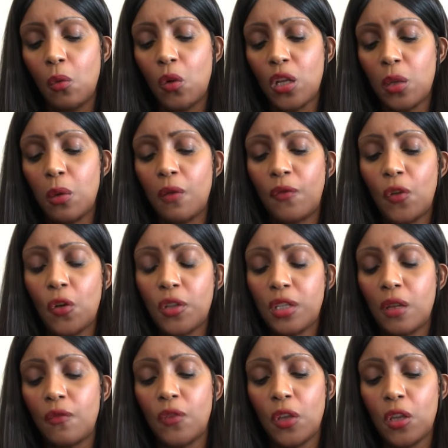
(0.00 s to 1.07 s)
What are you
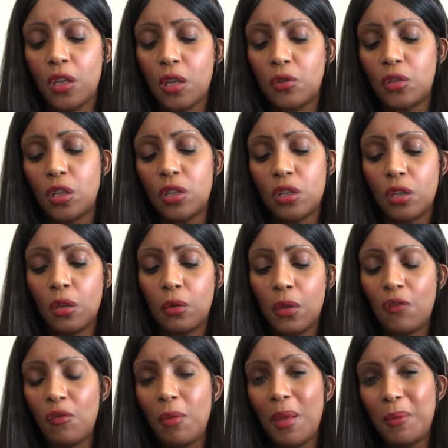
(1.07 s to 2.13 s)
advising Virgos to do?
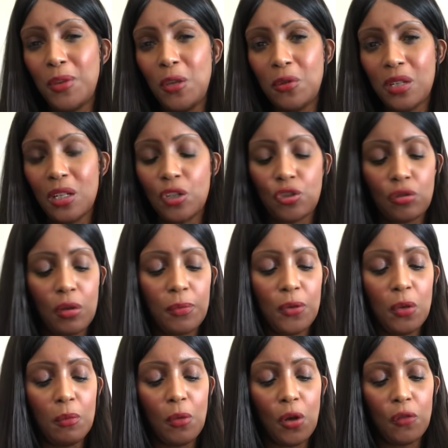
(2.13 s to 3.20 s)
And remember, you can
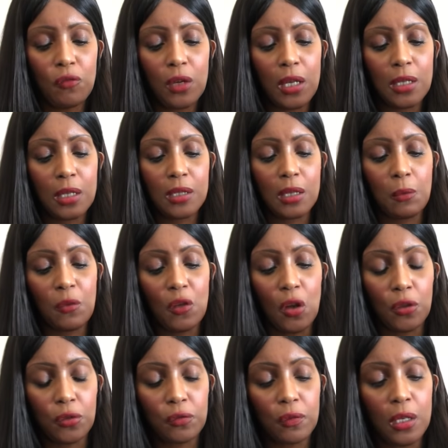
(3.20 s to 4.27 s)
attribute my readings, and we've
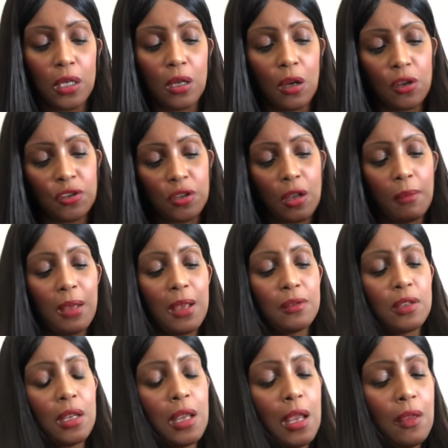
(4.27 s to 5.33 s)
got three cards come
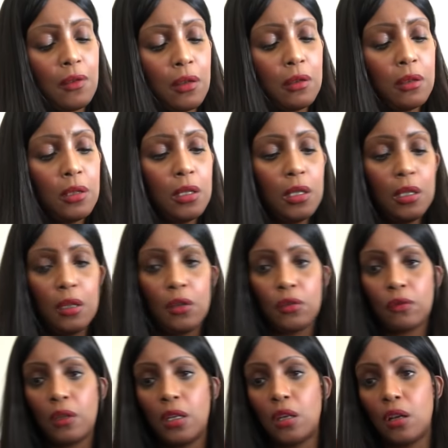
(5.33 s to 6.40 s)
out together.
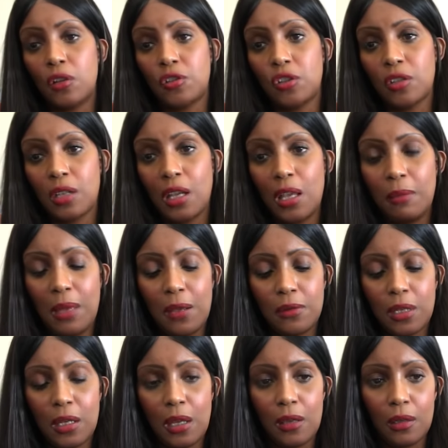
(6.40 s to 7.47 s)
Three cards just came out
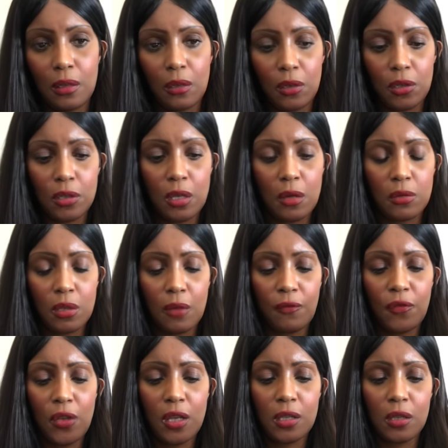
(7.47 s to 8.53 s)
together like so. So the
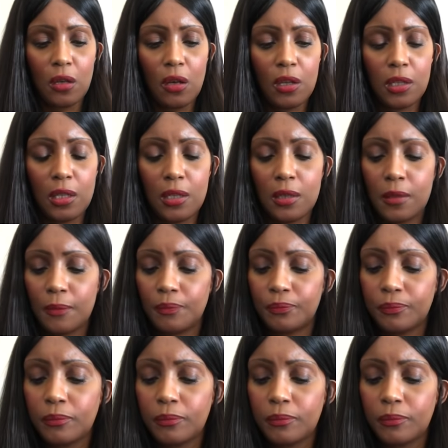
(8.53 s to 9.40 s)
first card is